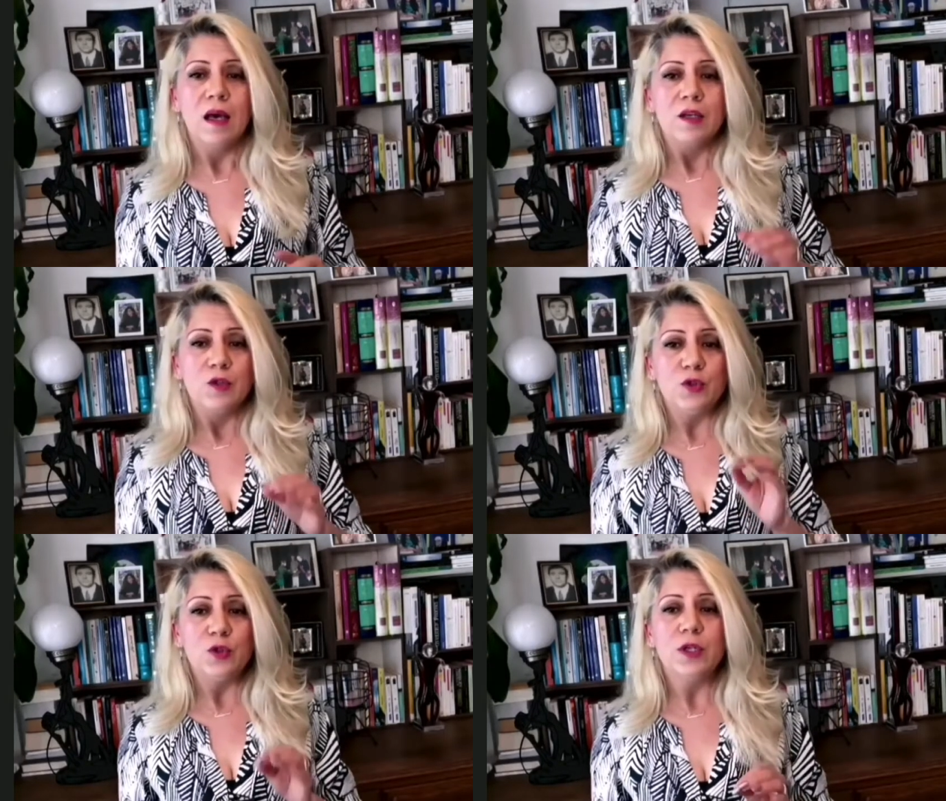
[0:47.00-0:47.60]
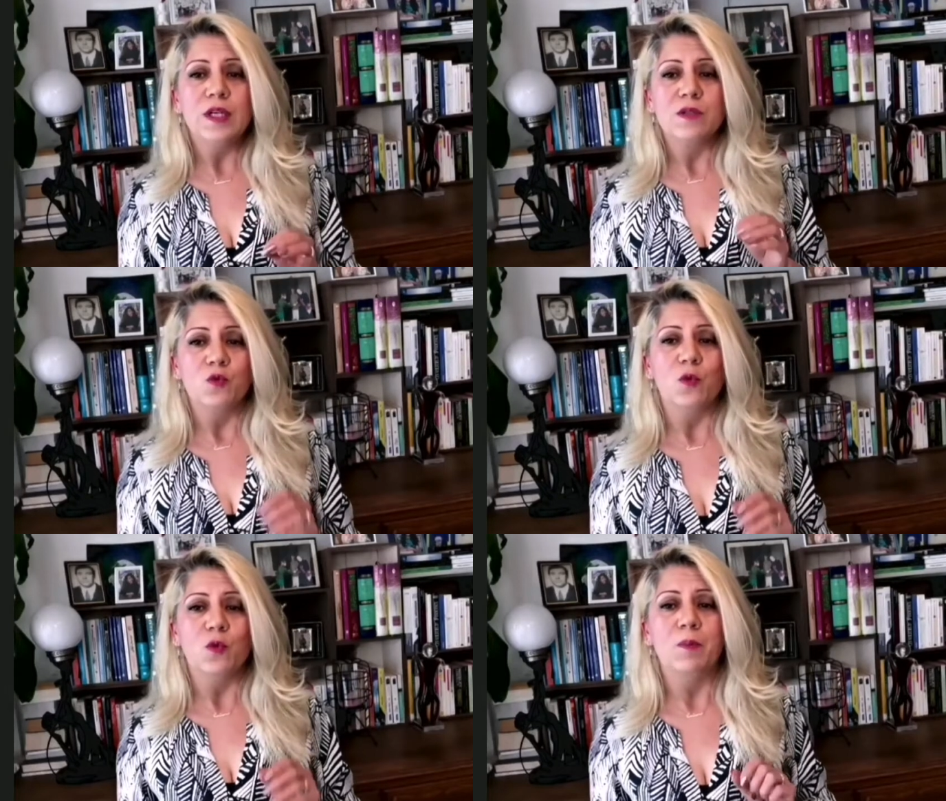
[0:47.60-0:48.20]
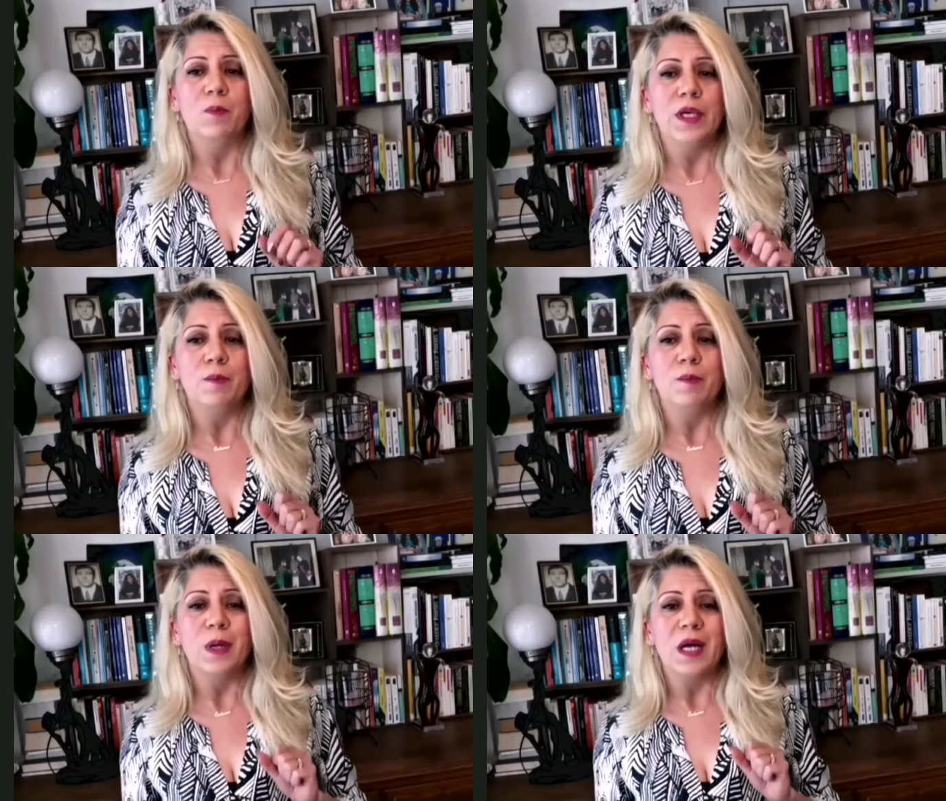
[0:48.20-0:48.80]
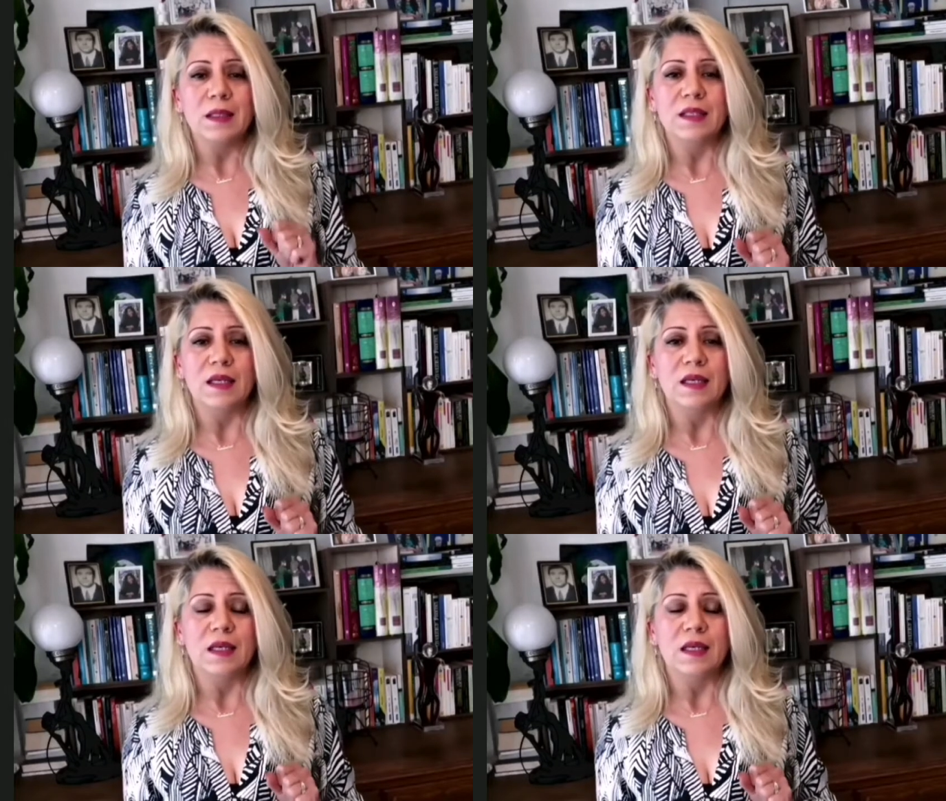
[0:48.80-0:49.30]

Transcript: US will be building